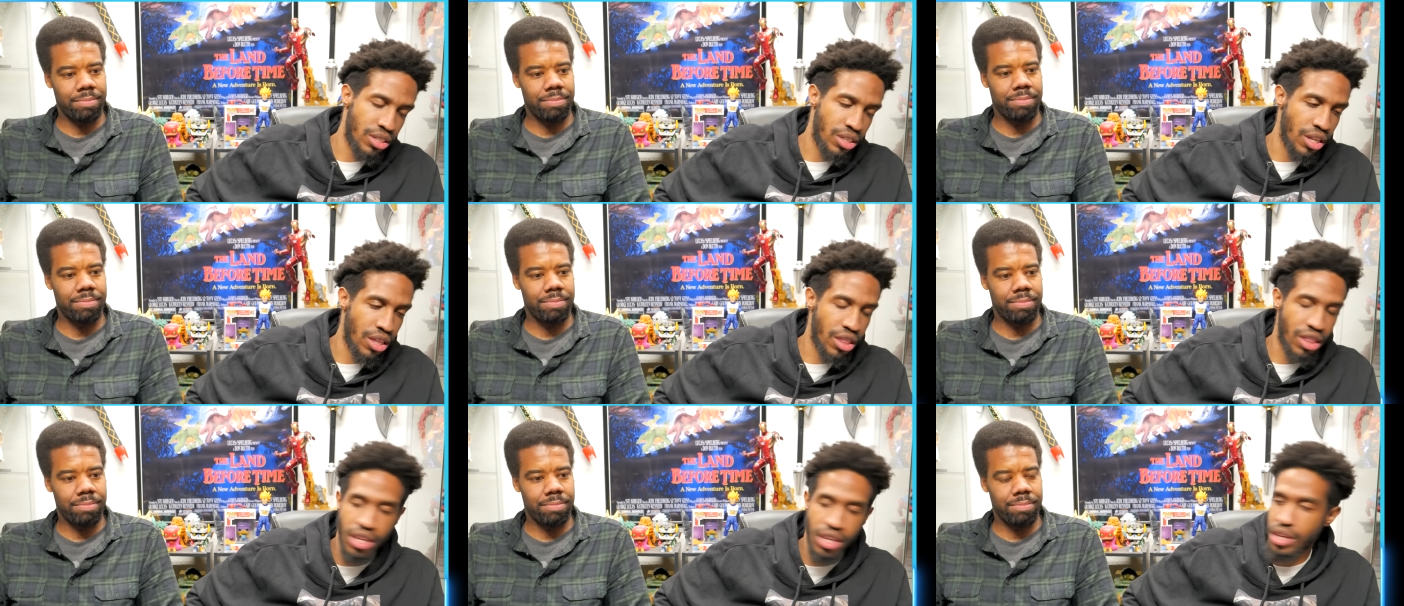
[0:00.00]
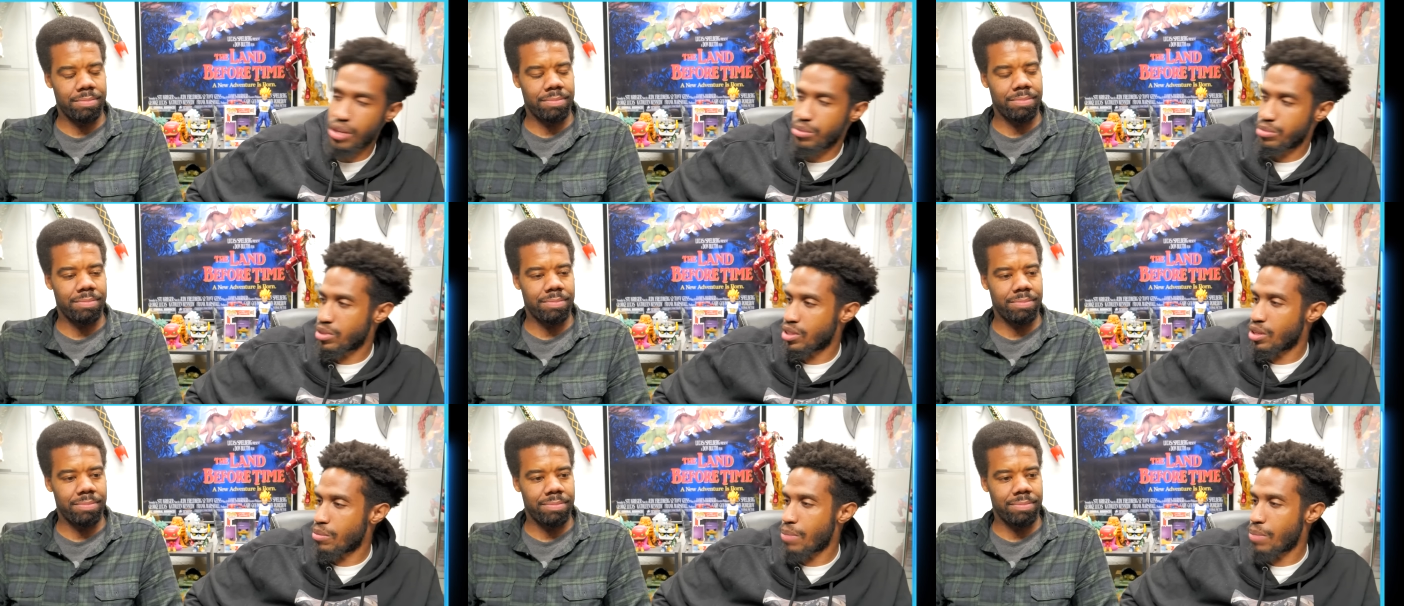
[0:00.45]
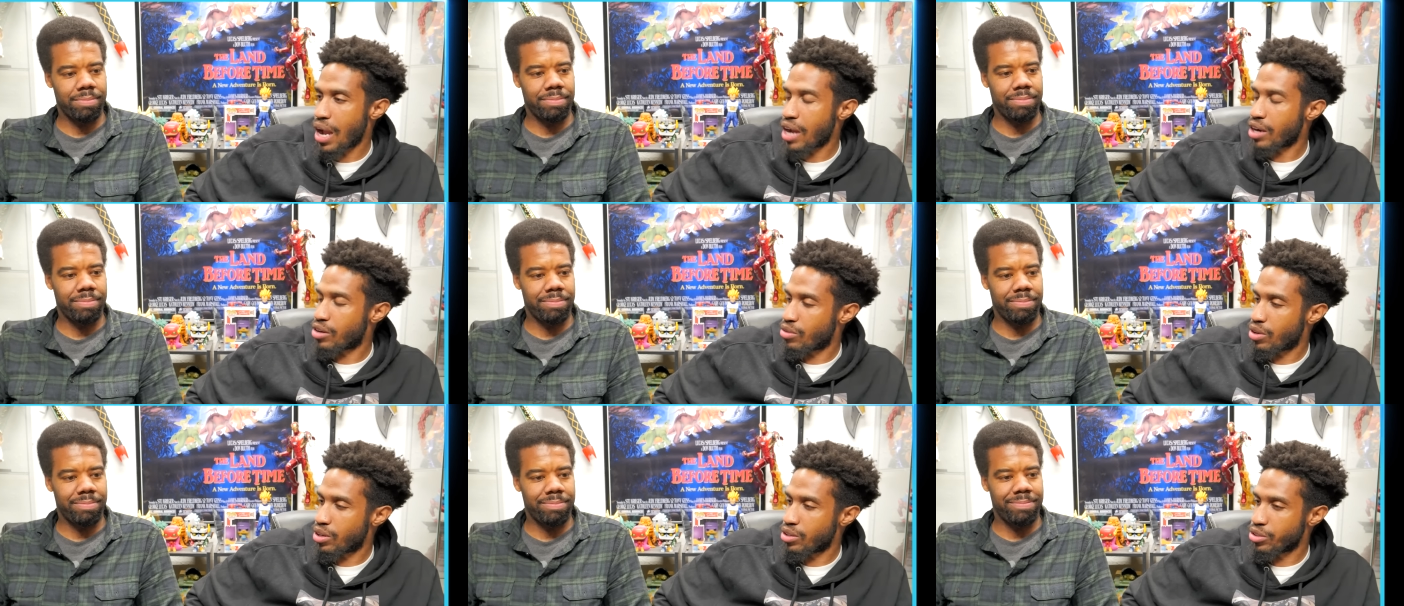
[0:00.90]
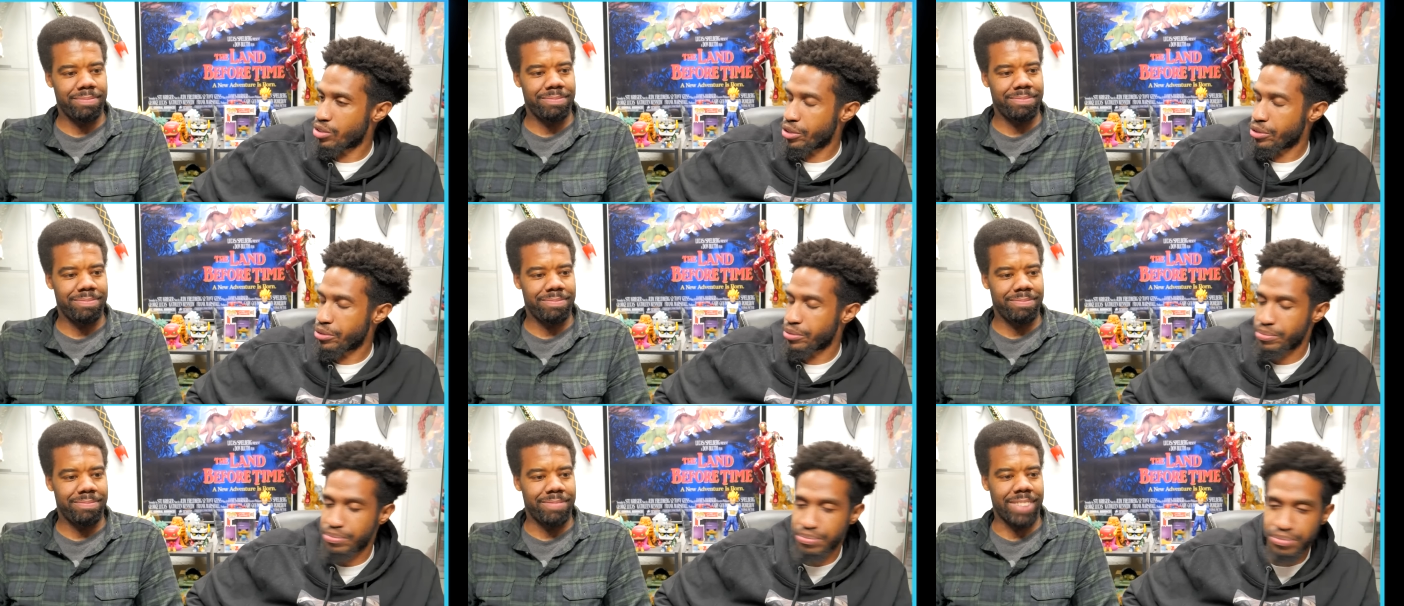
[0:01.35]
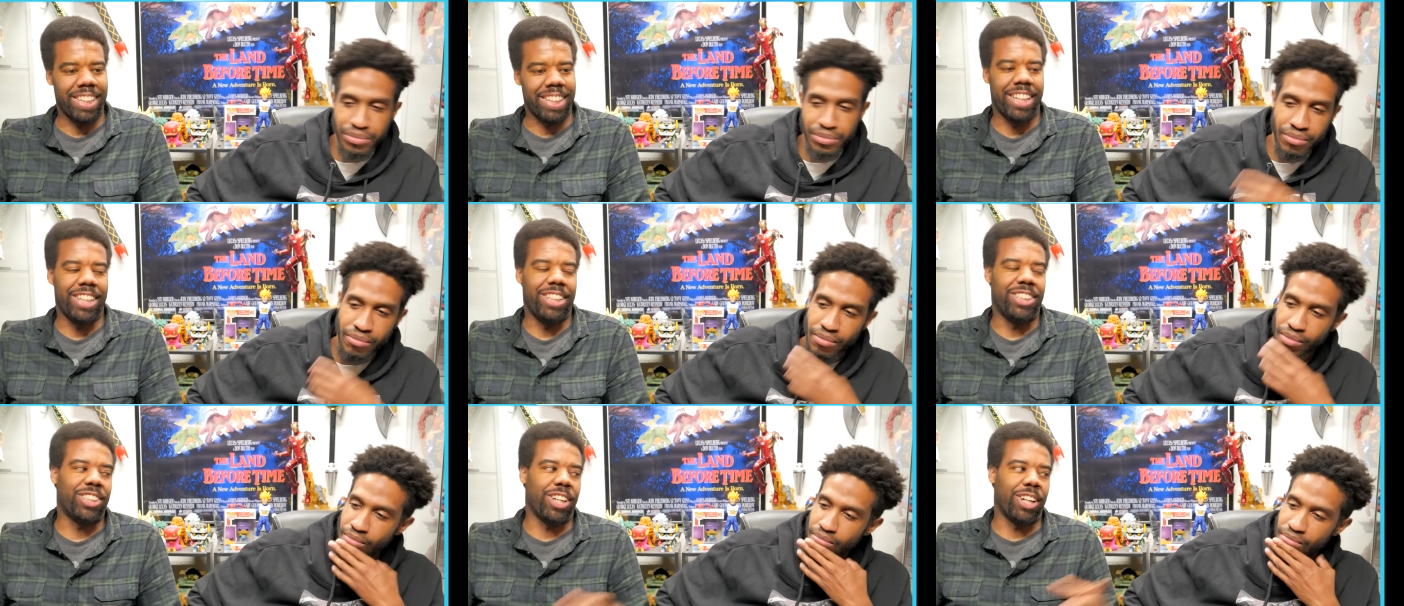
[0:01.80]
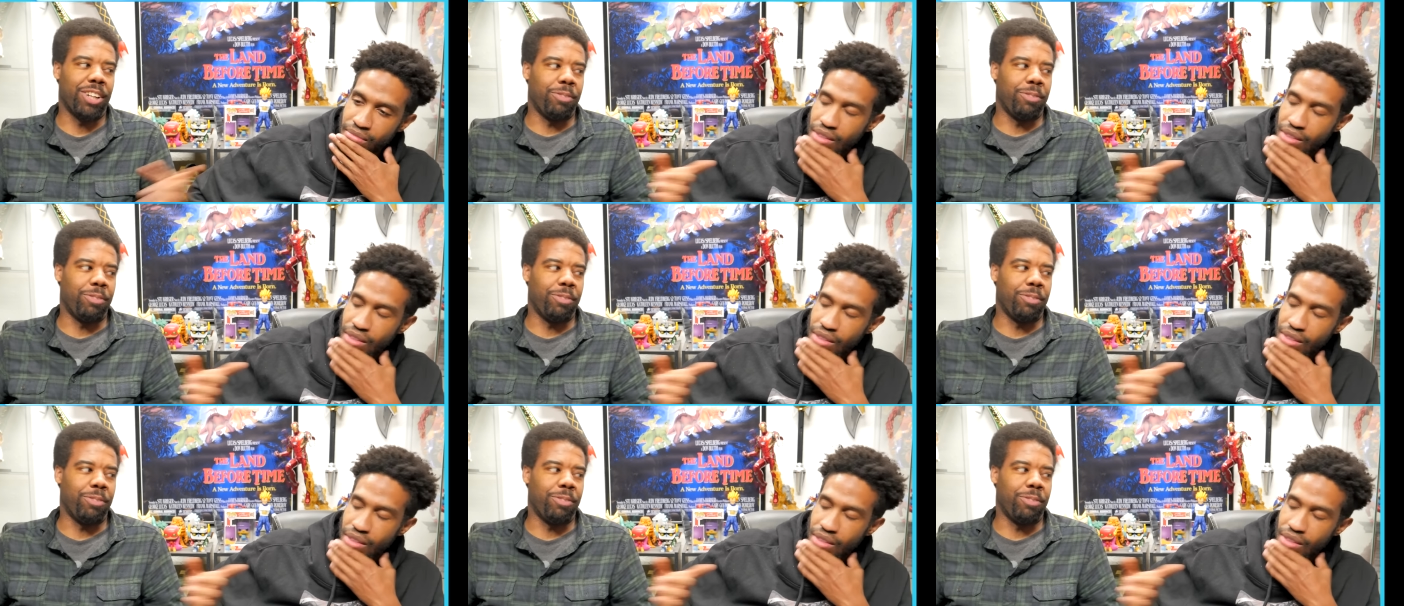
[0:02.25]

Speaker 1: the themes in the background, yo. And then you saw the